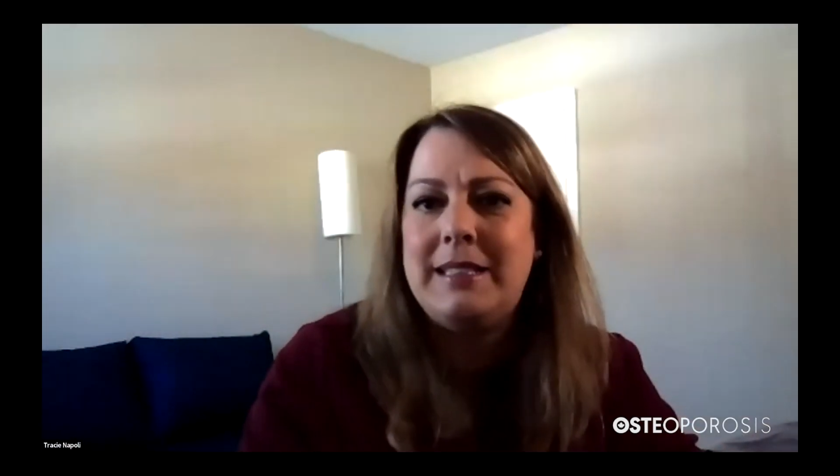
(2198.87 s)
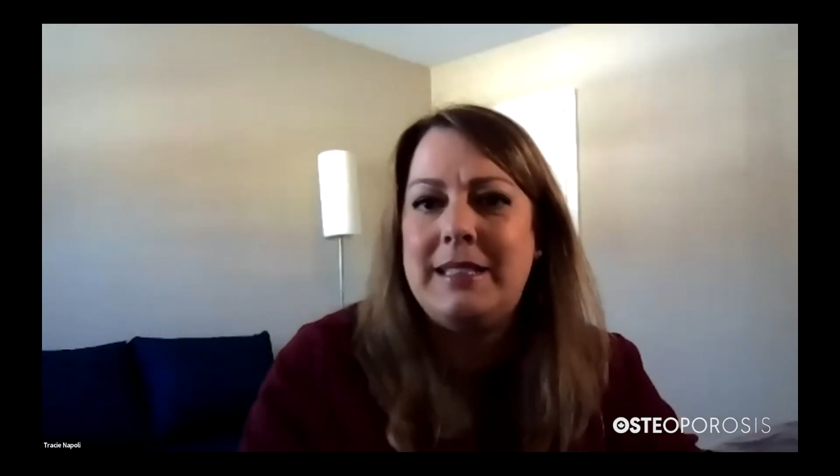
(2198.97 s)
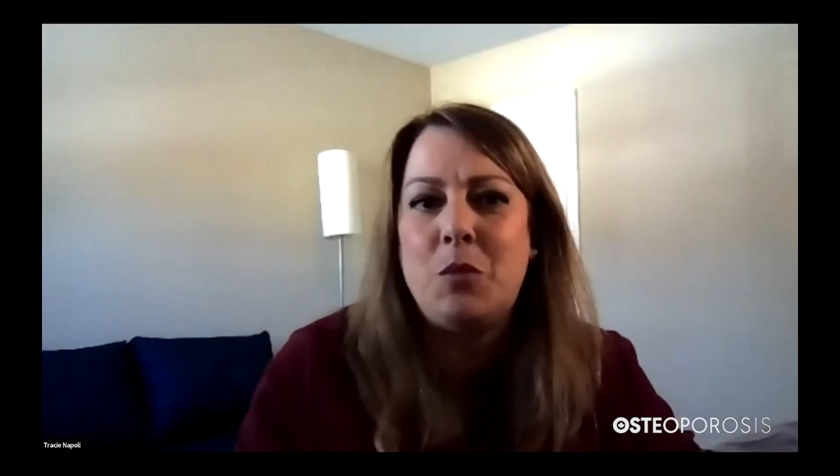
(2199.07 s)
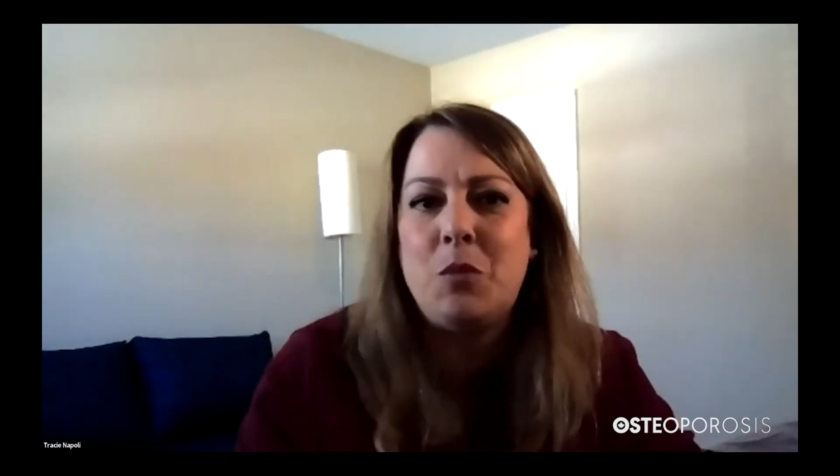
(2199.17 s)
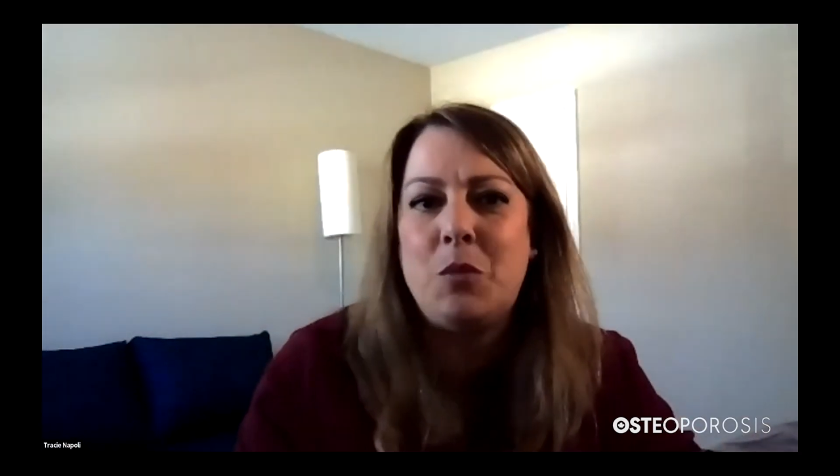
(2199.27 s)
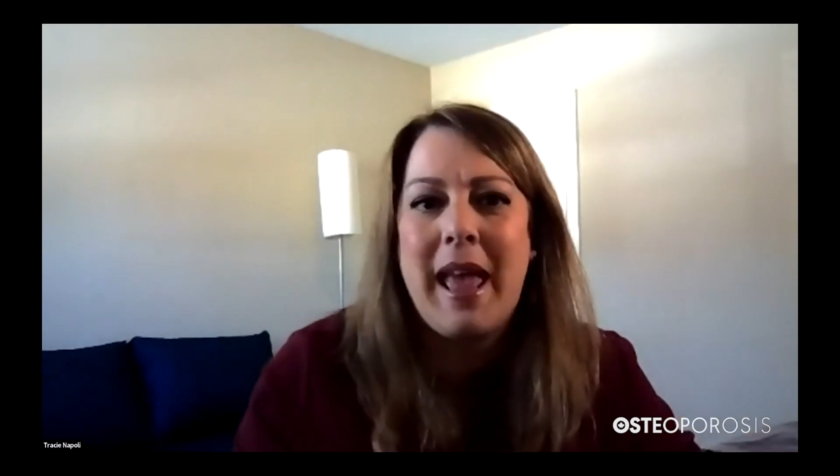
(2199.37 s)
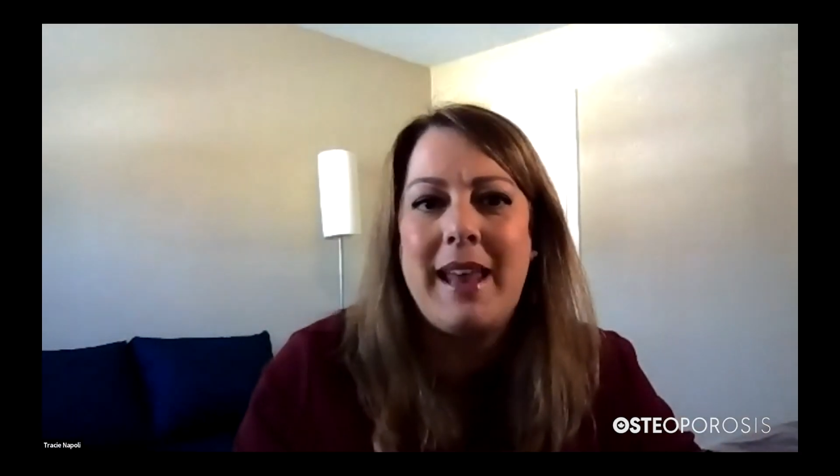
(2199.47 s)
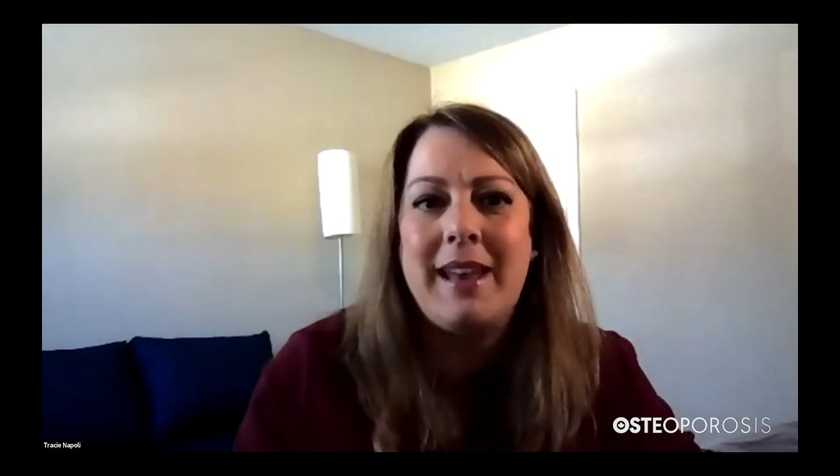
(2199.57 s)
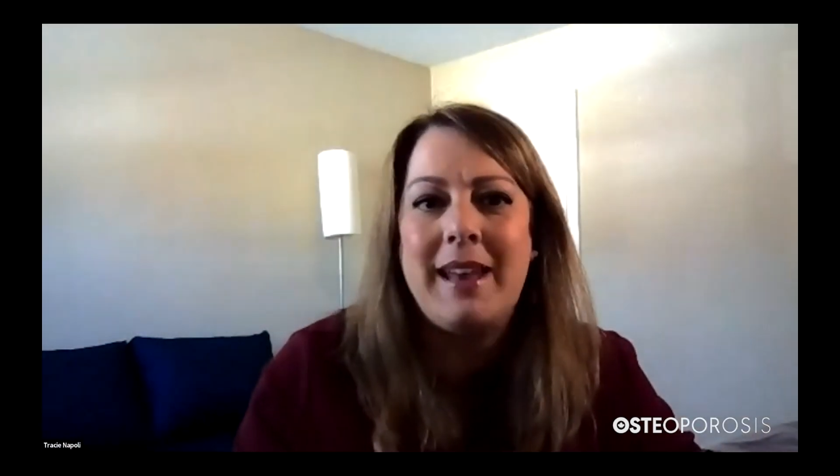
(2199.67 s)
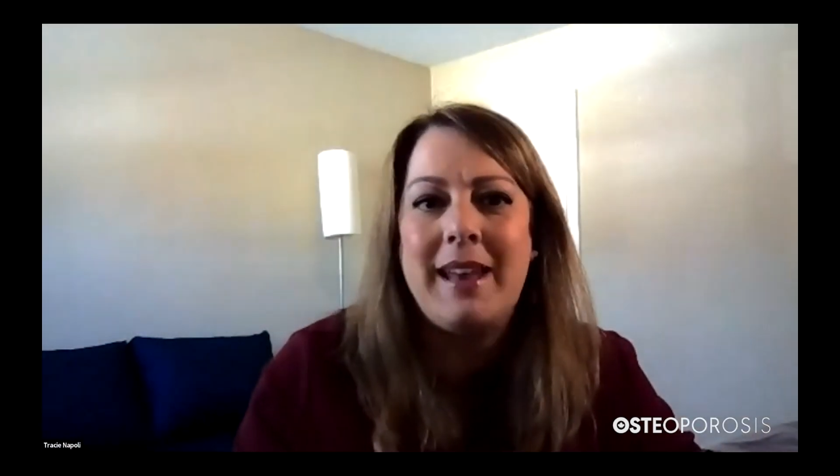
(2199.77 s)
needs and
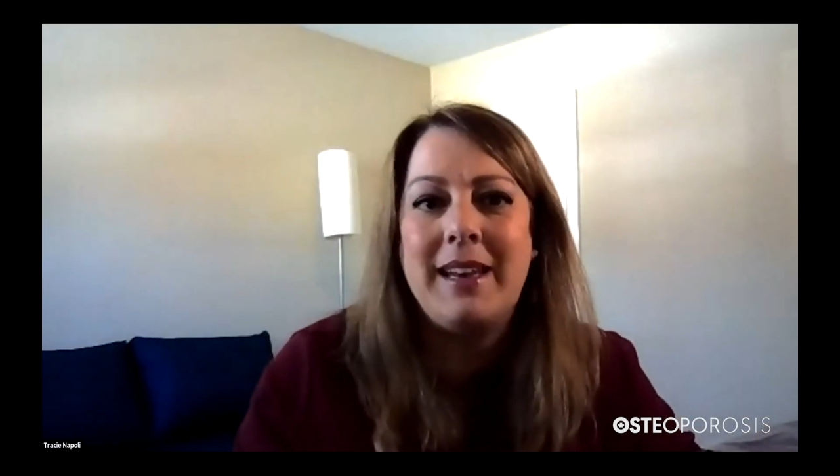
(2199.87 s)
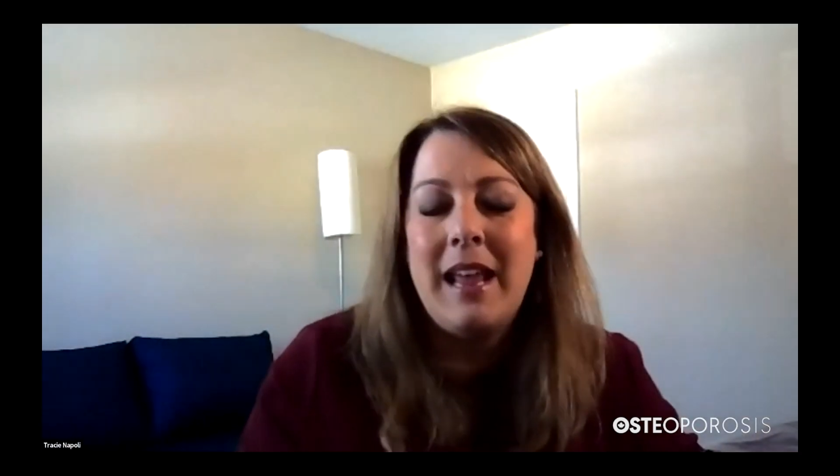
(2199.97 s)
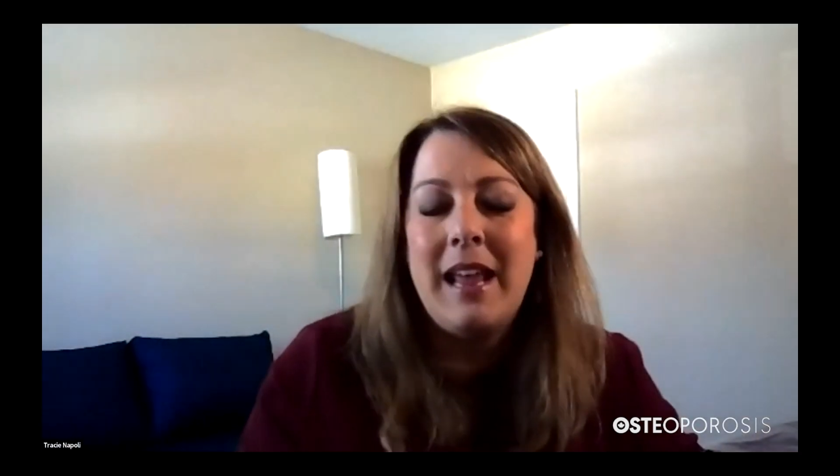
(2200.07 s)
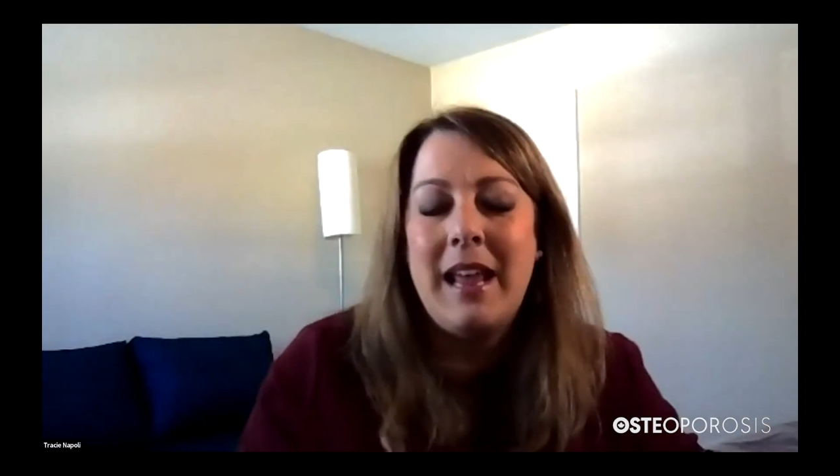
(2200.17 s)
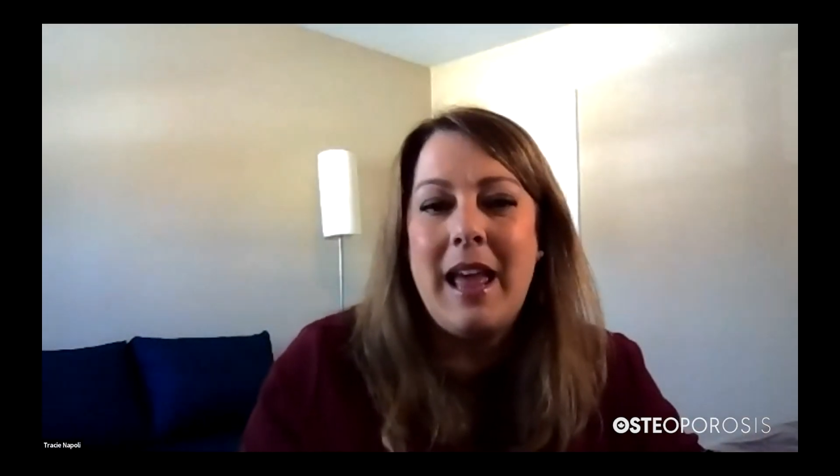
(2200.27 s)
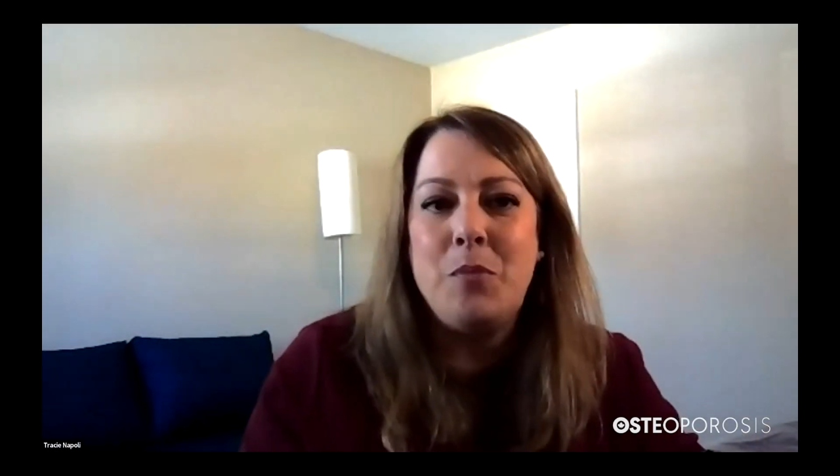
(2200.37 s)
what you can,